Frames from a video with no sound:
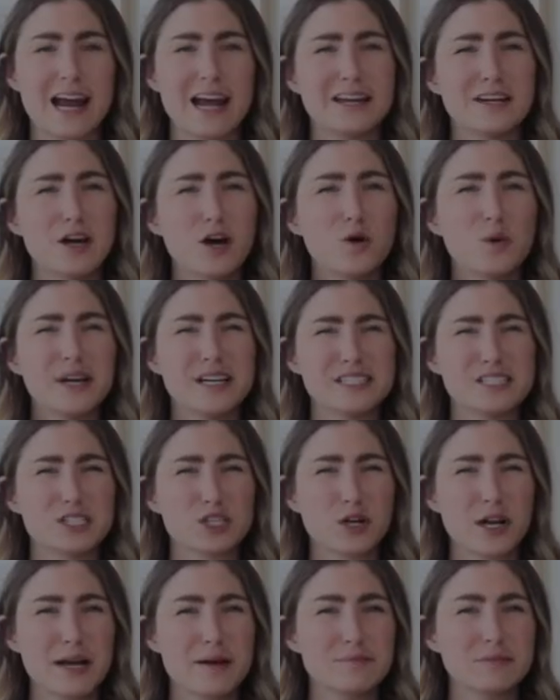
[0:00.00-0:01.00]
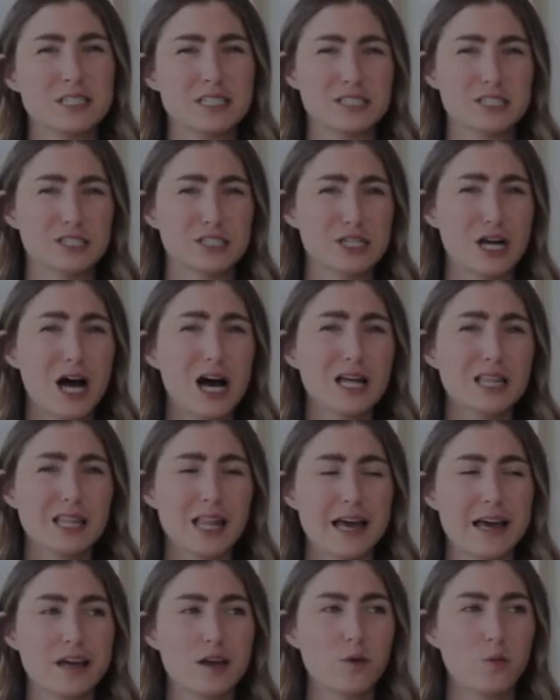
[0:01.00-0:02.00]
that I know Instagram does not
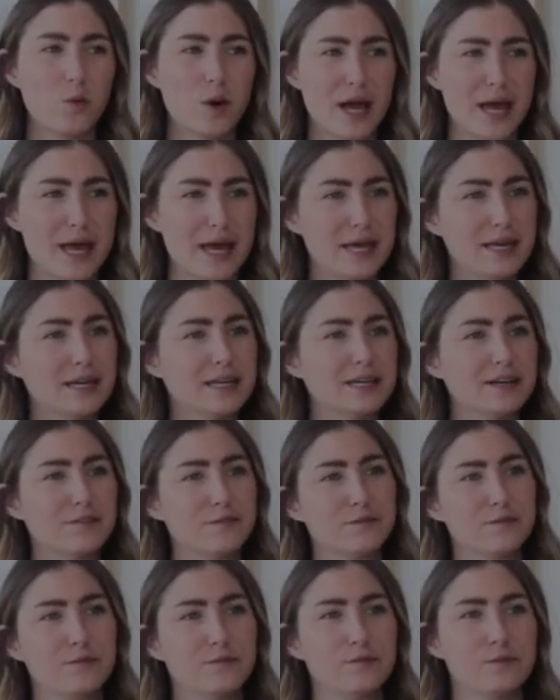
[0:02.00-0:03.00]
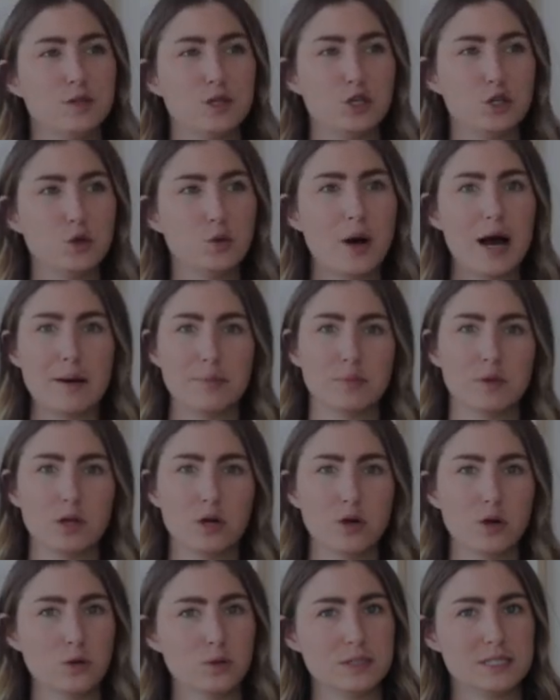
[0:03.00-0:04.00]
like when you
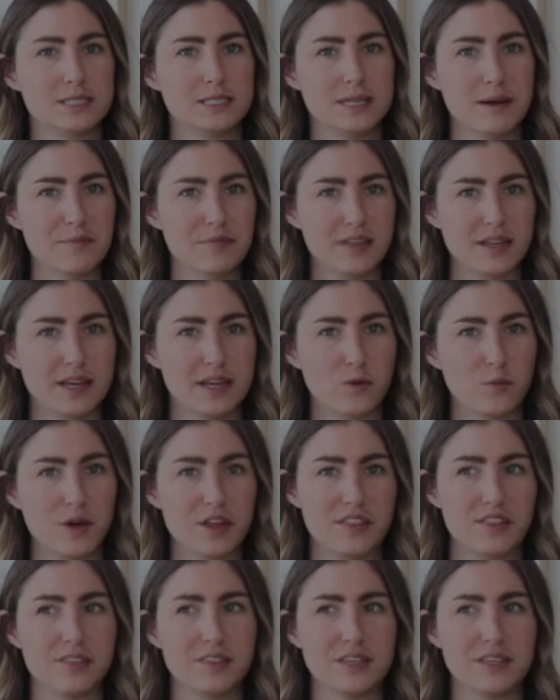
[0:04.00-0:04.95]
upload something with